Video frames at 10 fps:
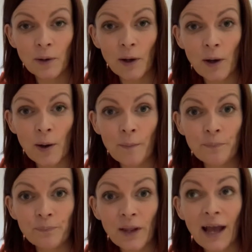
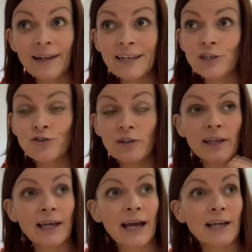And literally
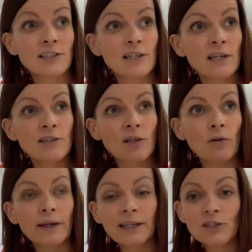they had, so
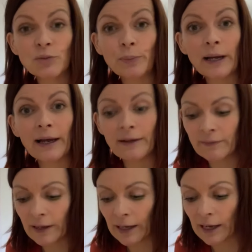like in Japan,
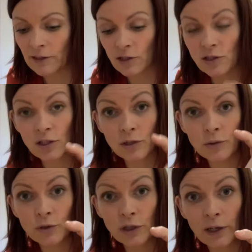they had a
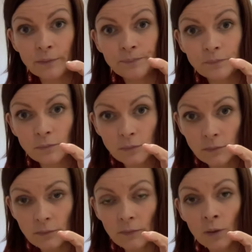solution
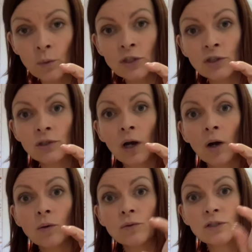which could
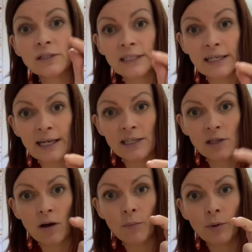hold DNA
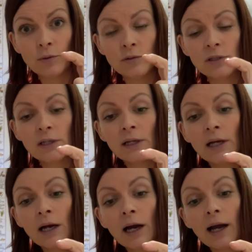samples.
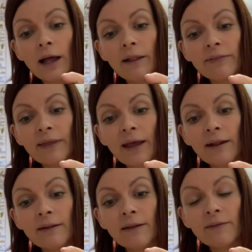and
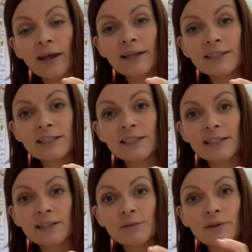then they did a
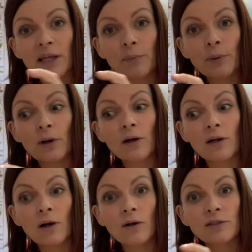study where they put a
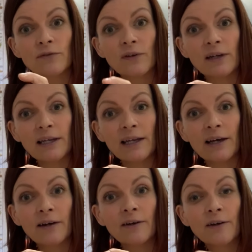glass of
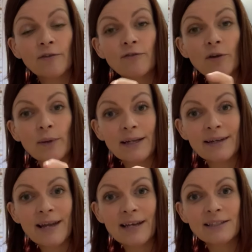clear fluid
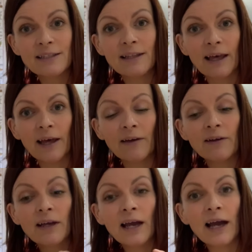next to that,
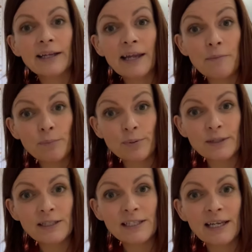and it
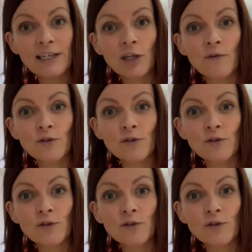imprinted over